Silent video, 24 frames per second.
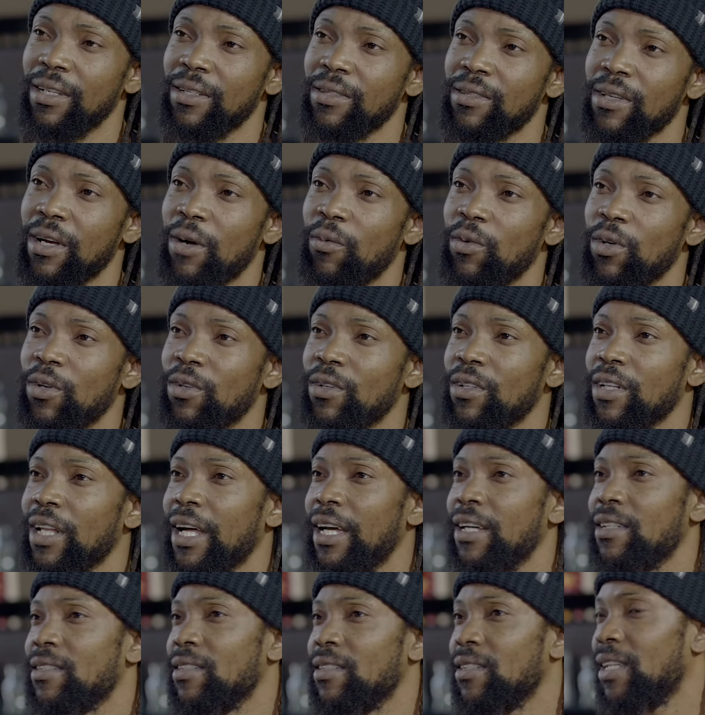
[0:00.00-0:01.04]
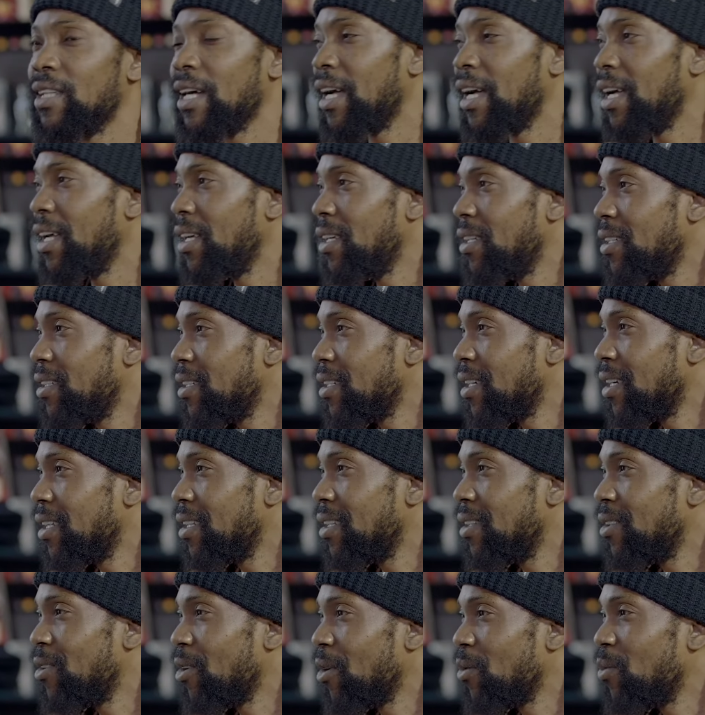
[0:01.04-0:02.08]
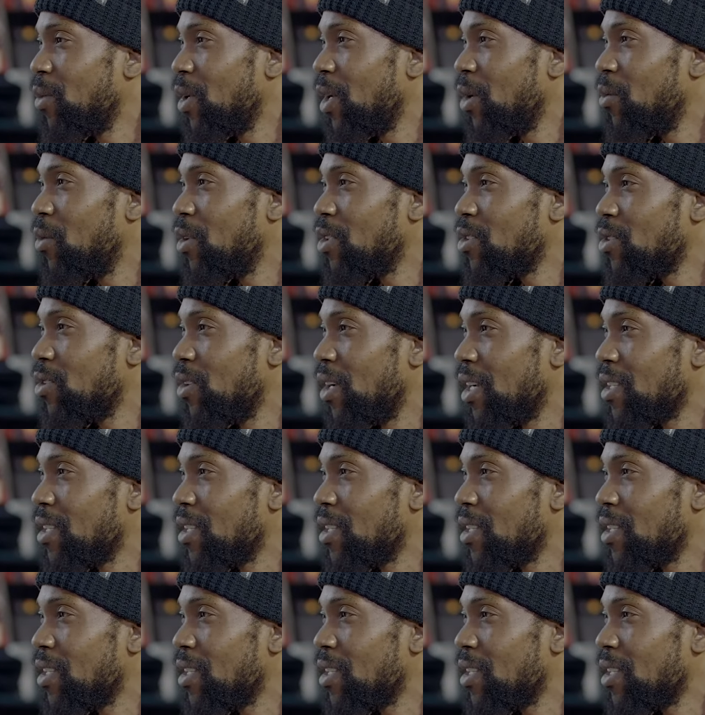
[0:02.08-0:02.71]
So I wouldn't like to die and not be able to